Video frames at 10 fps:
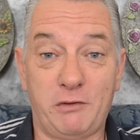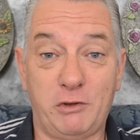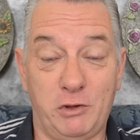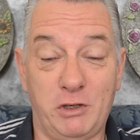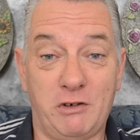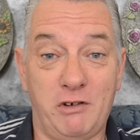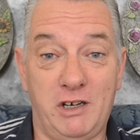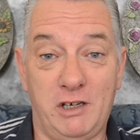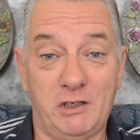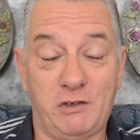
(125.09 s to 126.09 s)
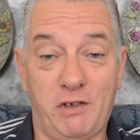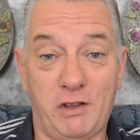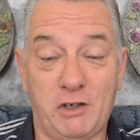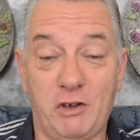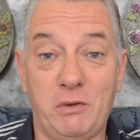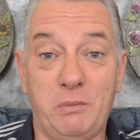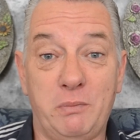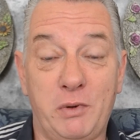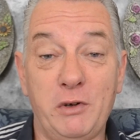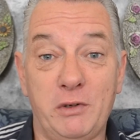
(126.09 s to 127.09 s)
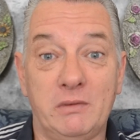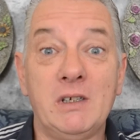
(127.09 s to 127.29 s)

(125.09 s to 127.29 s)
through the ingredients Father God had put